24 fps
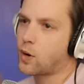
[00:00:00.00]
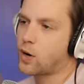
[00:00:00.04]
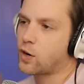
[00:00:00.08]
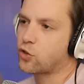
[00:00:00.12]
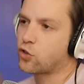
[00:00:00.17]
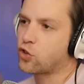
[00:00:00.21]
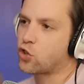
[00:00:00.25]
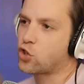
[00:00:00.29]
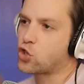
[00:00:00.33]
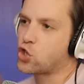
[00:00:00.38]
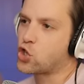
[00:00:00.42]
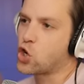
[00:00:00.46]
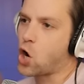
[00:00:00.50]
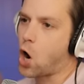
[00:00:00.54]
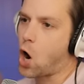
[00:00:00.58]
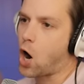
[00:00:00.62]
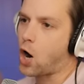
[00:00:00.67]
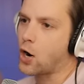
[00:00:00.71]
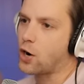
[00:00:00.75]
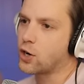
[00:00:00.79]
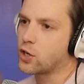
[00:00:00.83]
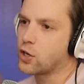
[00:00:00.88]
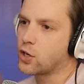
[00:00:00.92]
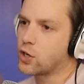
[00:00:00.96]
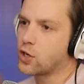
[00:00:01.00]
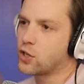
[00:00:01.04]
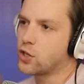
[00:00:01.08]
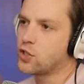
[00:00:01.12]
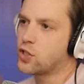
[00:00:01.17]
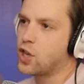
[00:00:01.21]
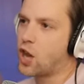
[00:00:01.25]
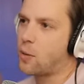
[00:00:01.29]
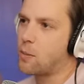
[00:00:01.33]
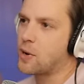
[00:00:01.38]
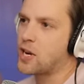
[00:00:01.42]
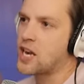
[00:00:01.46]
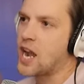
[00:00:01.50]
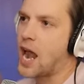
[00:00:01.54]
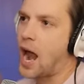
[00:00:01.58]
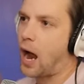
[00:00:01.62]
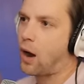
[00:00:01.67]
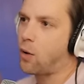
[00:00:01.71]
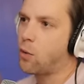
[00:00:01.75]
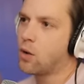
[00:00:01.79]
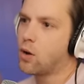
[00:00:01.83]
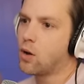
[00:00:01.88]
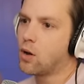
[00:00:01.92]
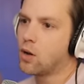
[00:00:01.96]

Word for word: Where's the shard? Tell me now.